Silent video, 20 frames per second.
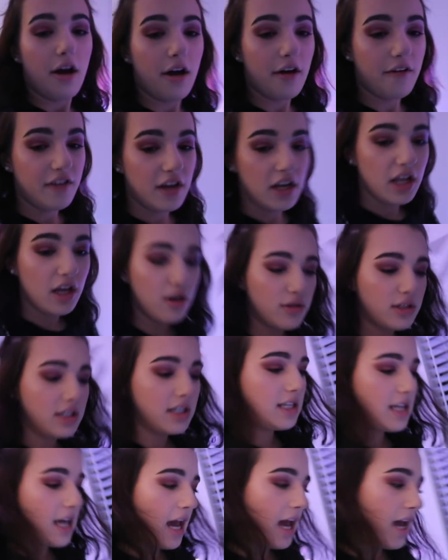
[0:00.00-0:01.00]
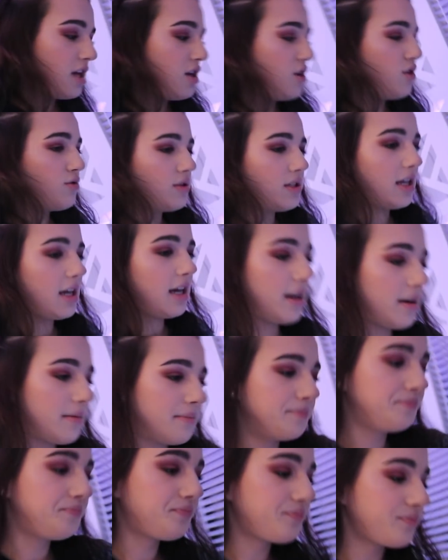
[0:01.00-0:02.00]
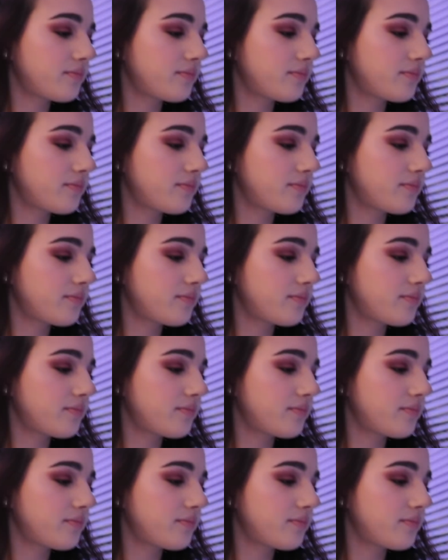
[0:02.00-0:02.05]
a video today using